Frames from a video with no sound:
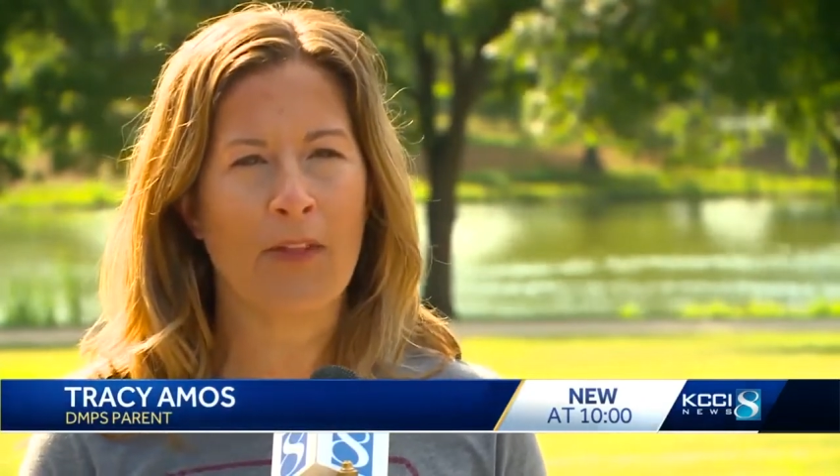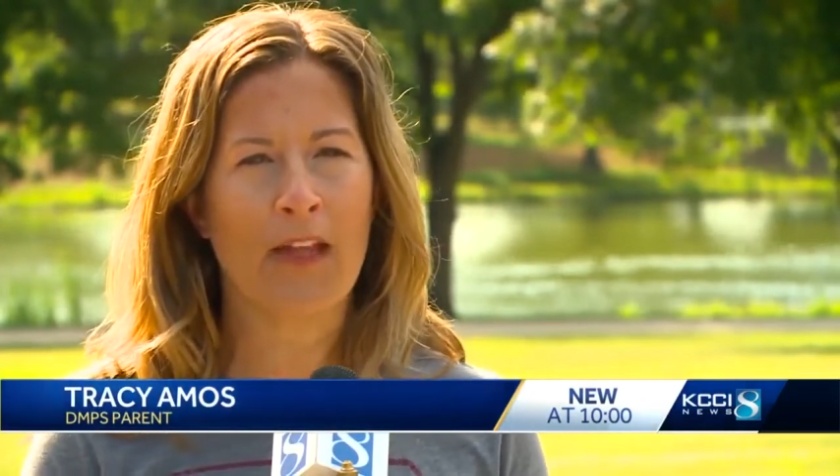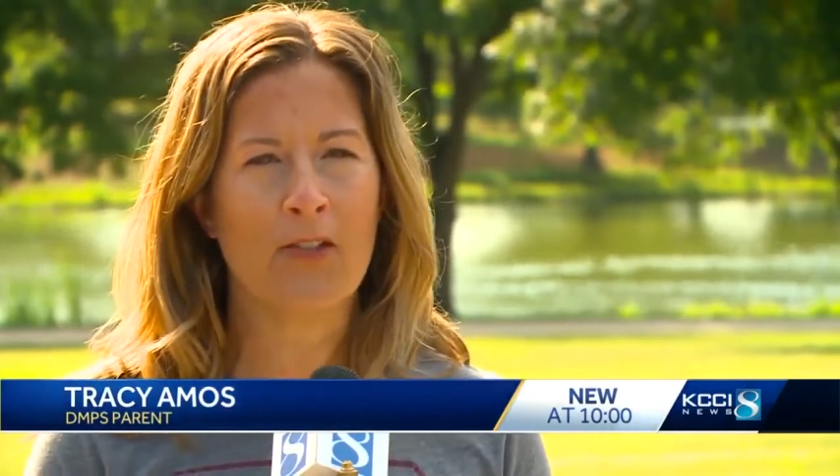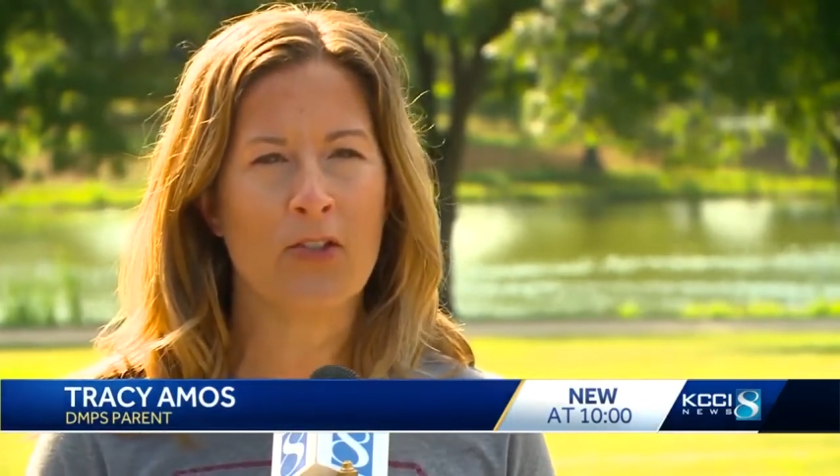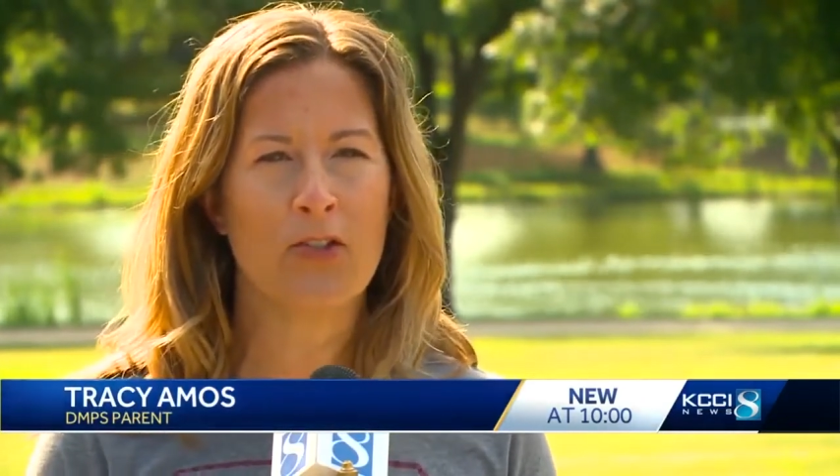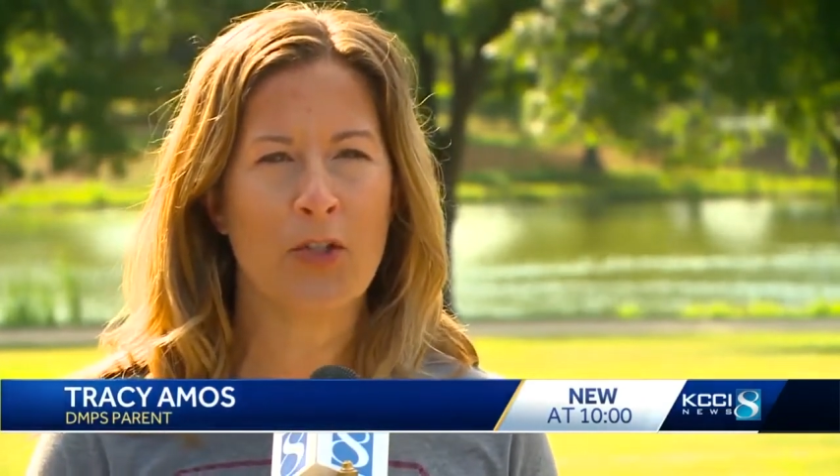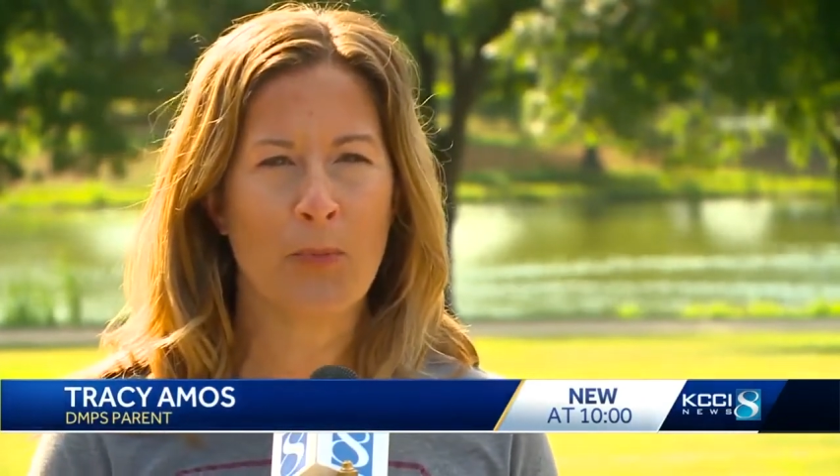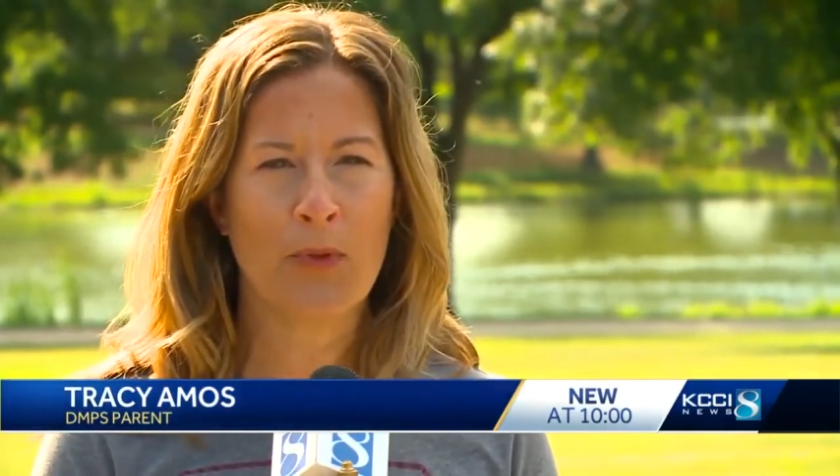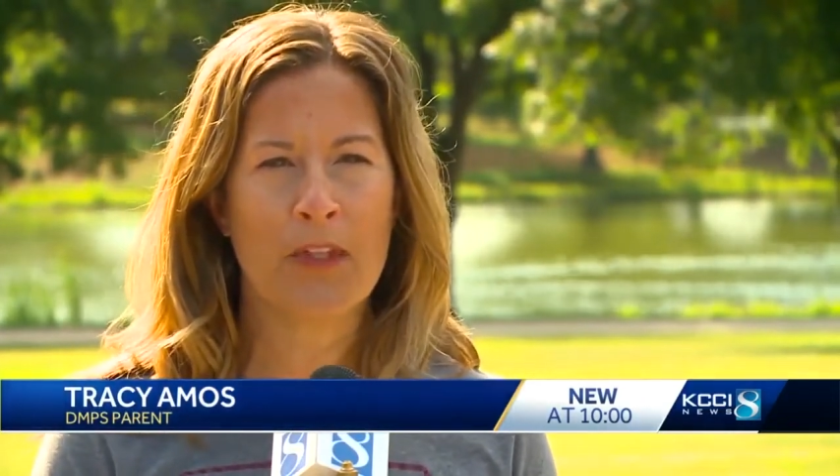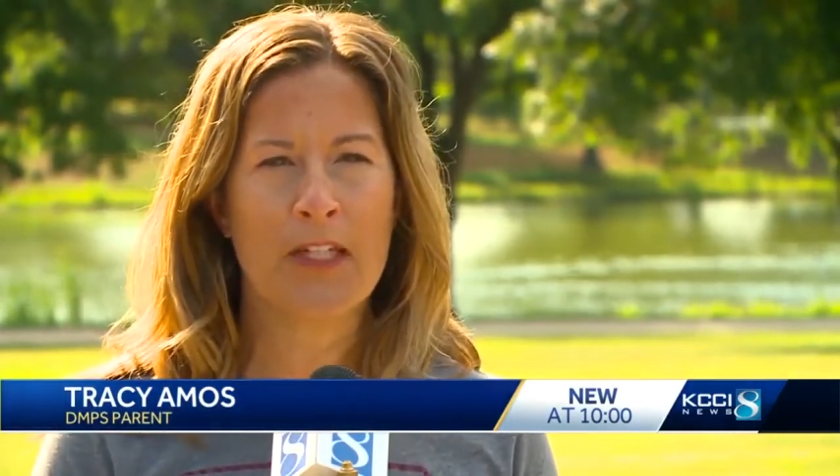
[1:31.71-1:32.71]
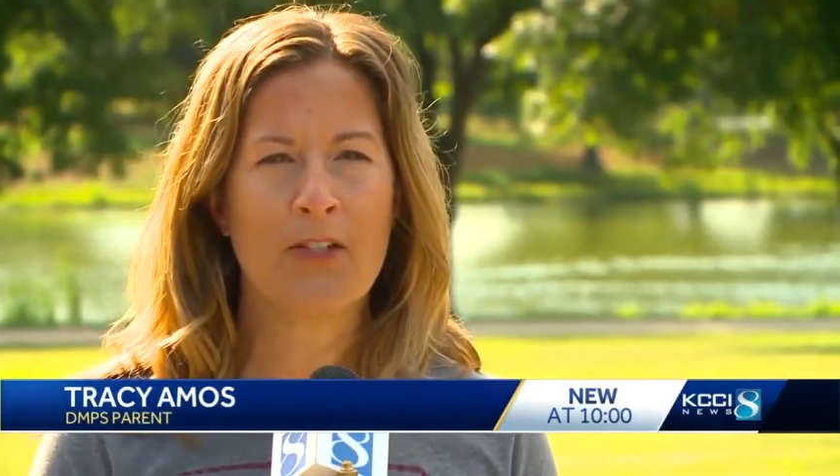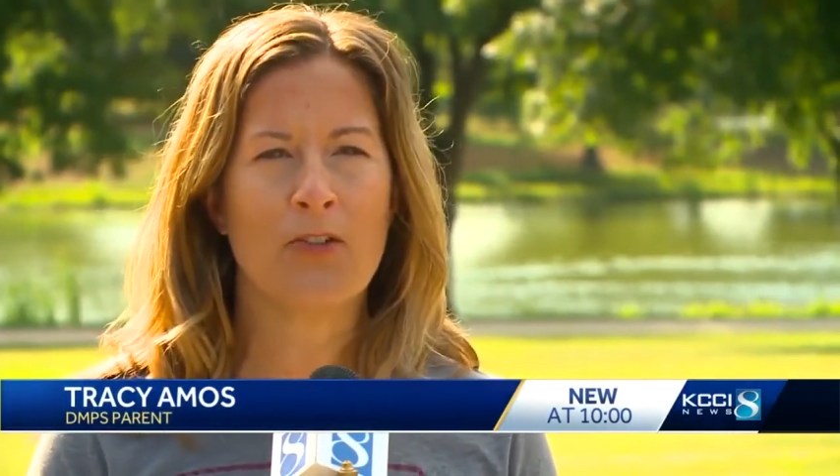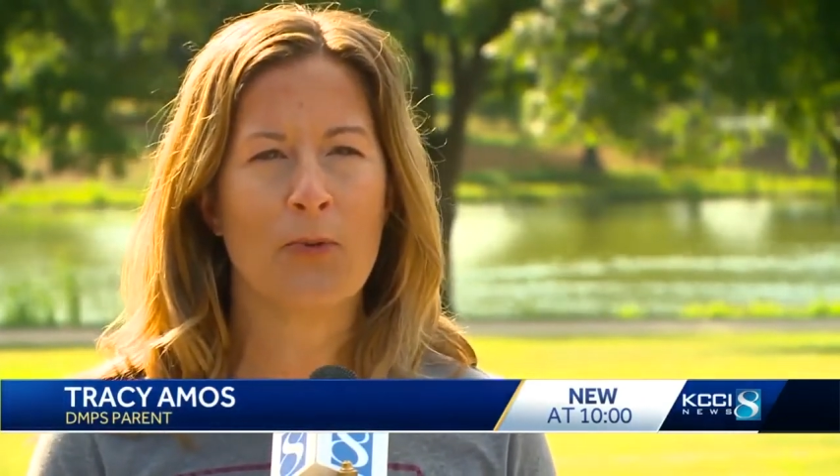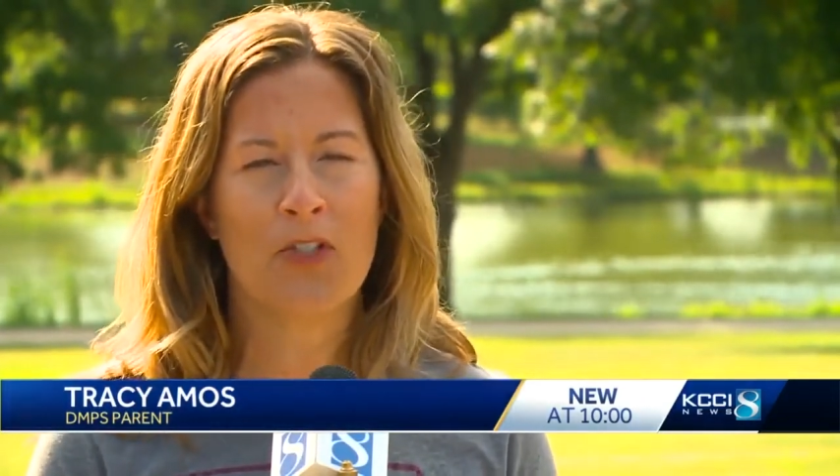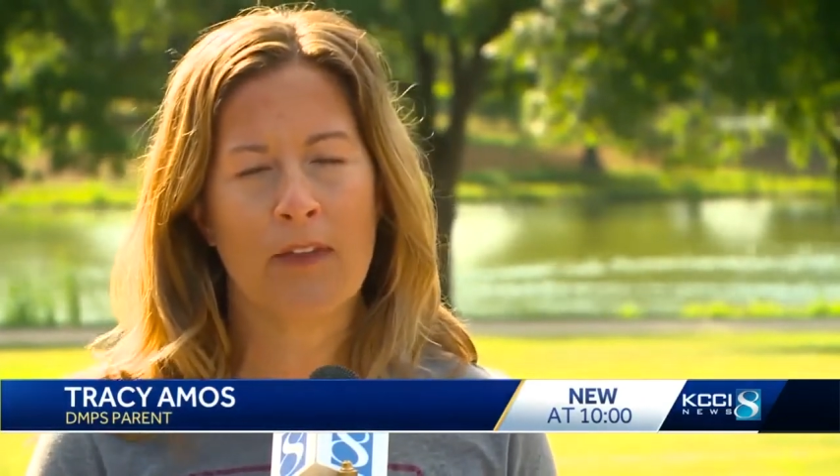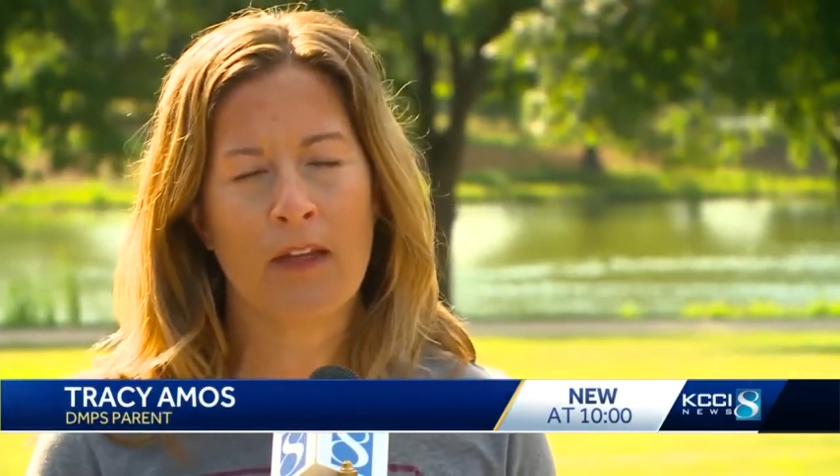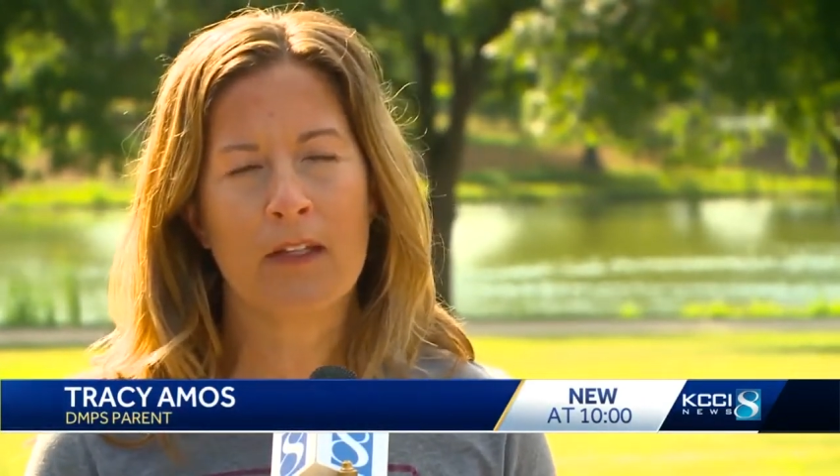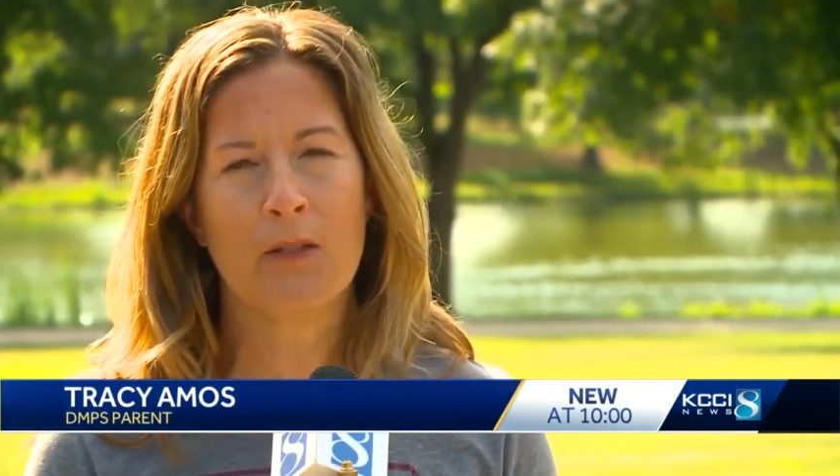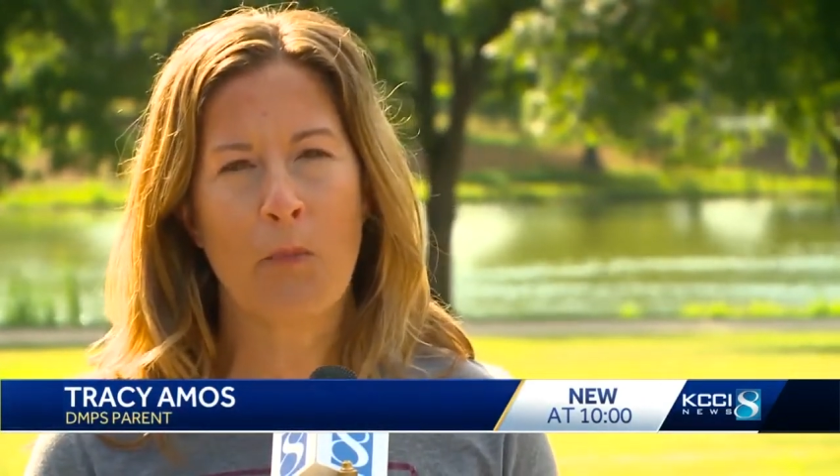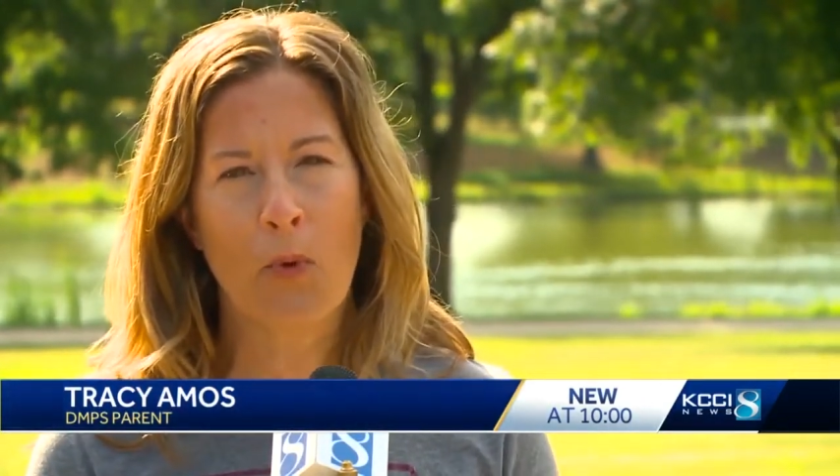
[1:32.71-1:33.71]
relationship with the teacher, which I
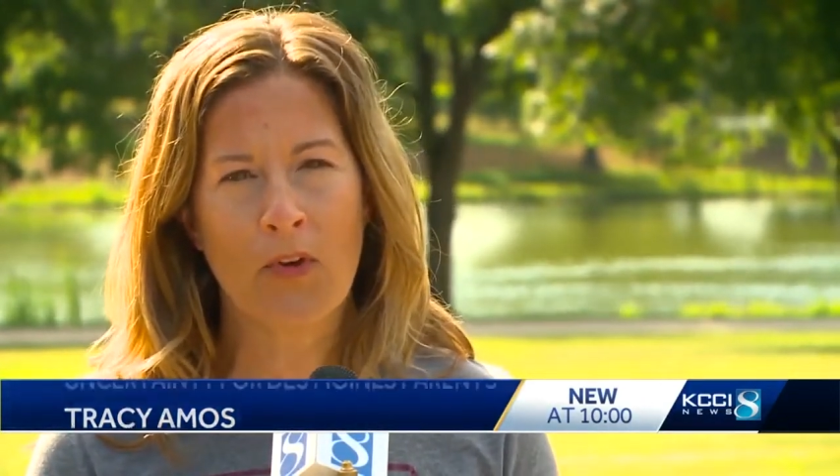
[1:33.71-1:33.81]
think is